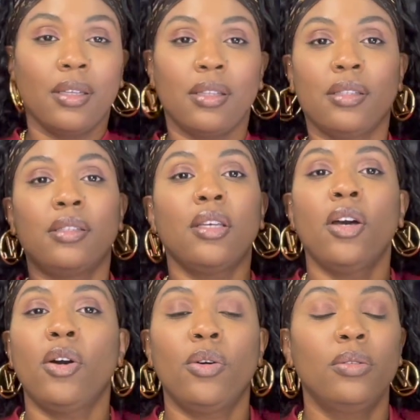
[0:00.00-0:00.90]

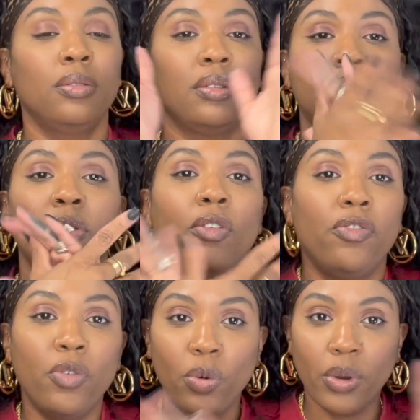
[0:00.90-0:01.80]
So to
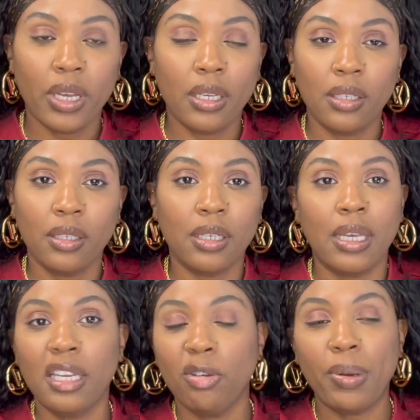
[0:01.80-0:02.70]
avoid
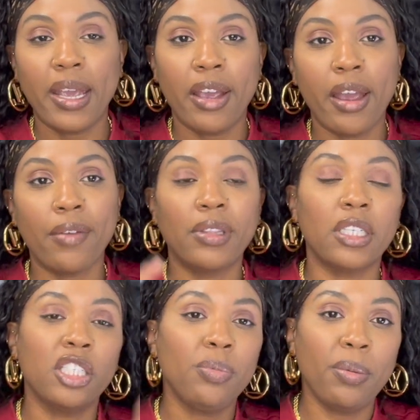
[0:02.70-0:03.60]
getting a pair, having to
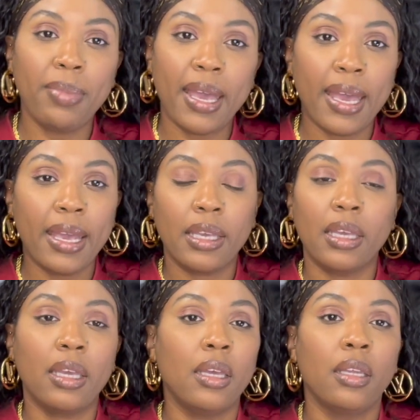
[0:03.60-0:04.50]
ship them back
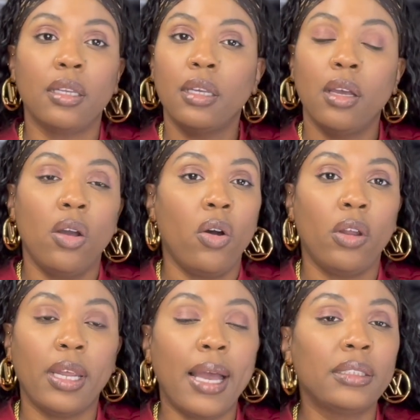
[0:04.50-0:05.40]
and all
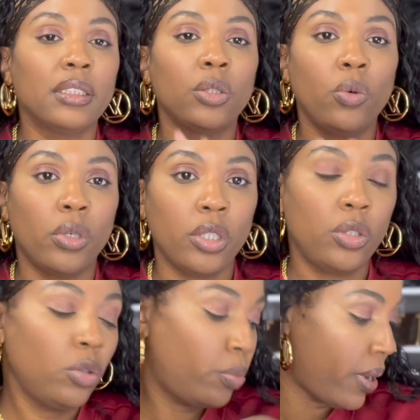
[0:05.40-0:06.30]
that, I just ordered
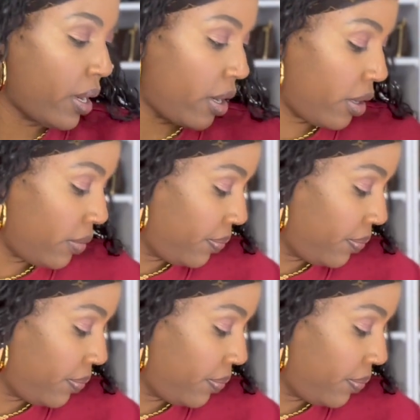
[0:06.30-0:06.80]
2 pair.